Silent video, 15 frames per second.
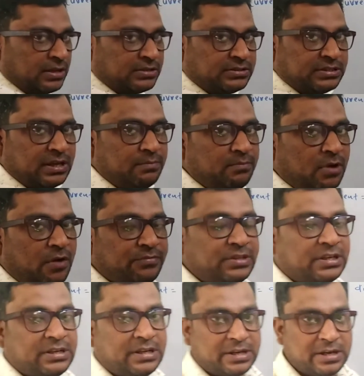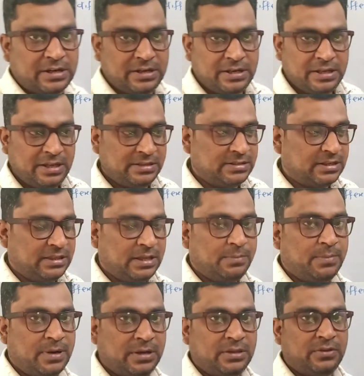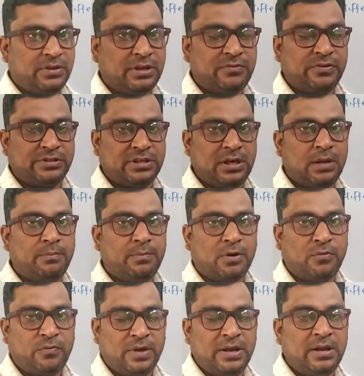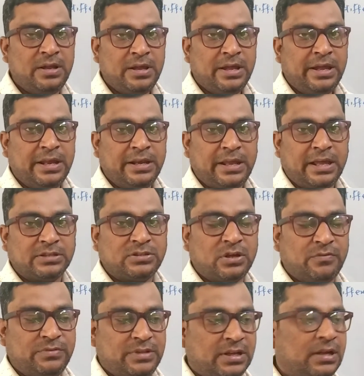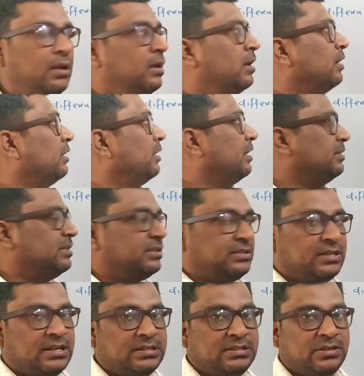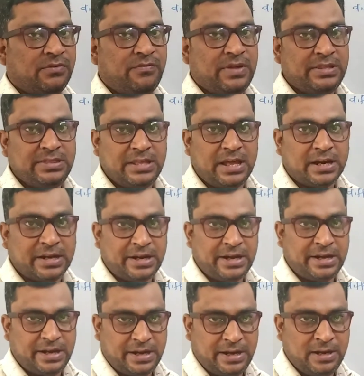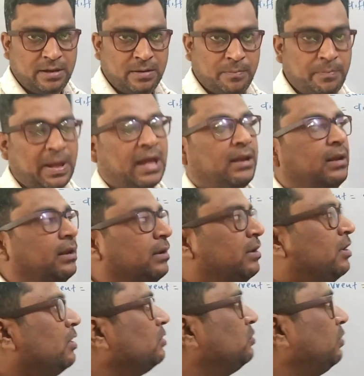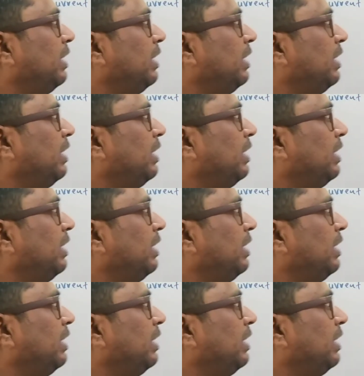sum of the current is nothing but the equation number 1 in case of the resistance when they are connected in parallel. So